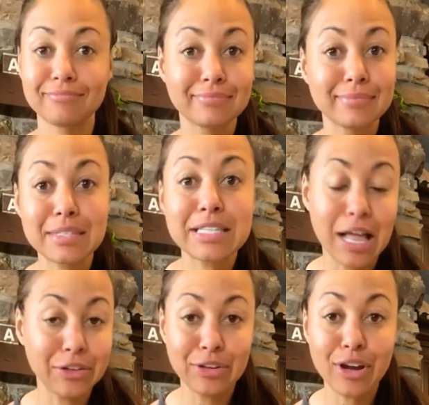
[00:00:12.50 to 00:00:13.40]

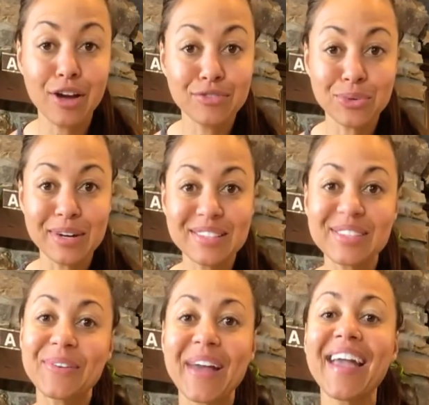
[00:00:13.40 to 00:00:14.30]
salad of sorts,
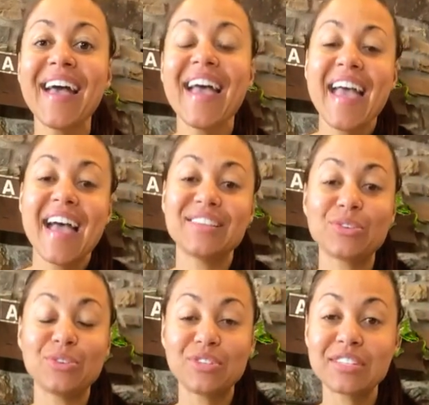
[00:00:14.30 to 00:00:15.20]
okay? And so
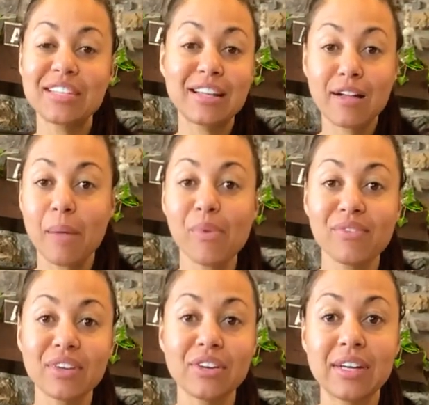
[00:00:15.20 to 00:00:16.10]
you just need a couple of
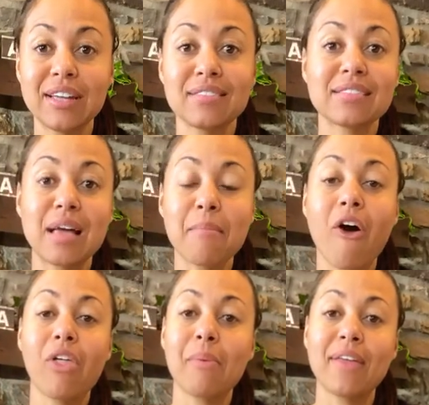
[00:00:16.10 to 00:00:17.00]
ingredients. I'm
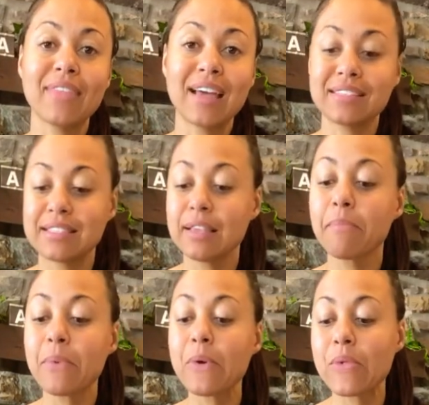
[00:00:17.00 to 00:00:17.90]
all about that
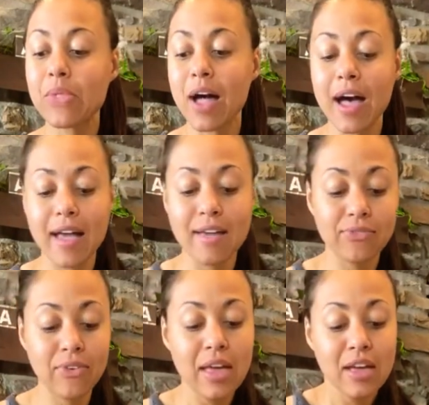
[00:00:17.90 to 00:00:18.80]
simple
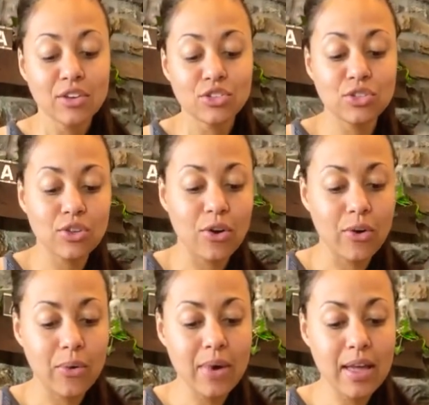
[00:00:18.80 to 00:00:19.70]
life.
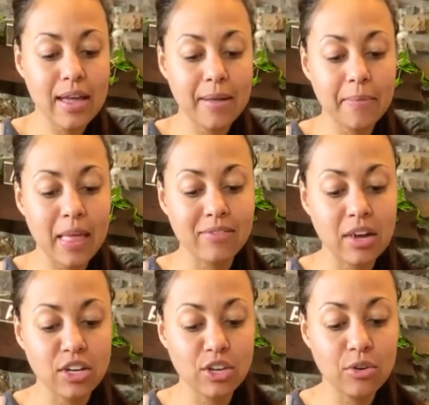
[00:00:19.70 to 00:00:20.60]
So I've got
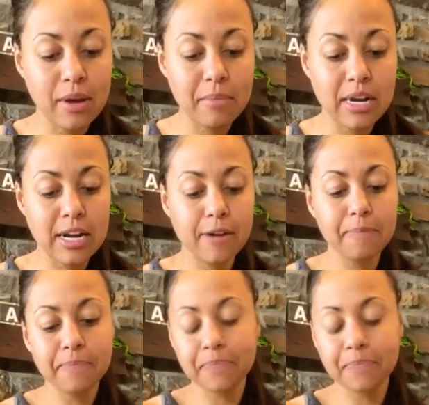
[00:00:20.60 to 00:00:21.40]
a cucumber here